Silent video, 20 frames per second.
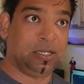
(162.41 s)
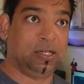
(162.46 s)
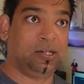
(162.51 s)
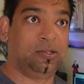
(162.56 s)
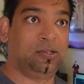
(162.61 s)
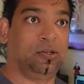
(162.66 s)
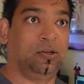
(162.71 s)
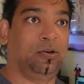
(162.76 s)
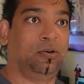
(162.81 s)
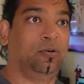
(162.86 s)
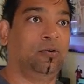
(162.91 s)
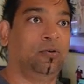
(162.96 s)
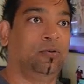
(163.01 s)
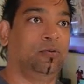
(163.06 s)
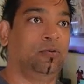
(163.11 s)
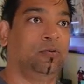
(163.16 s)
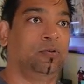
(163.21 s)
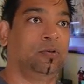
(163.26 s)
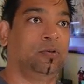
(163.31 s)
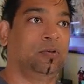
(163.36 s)

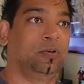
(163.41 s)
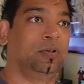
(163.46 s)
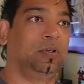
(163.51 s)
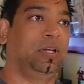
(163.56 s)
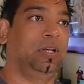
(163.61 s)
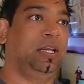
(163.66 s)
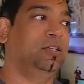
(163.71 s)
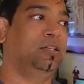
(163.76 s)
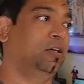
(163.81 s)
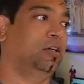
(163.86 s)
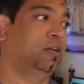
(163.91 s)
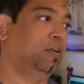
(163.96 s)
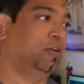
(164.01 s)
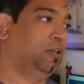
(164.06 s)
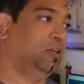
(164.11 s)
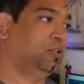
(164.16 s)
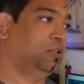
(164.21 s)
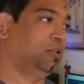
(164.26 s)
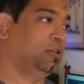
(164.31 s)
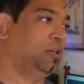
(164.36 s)
So lead
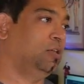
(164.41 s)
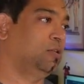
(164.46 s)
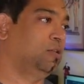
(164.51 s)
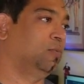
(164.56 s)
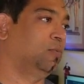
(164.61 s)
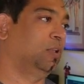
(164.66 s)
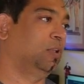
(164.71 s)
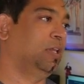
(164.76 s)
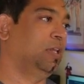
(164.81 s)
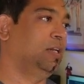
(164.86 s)
generation is what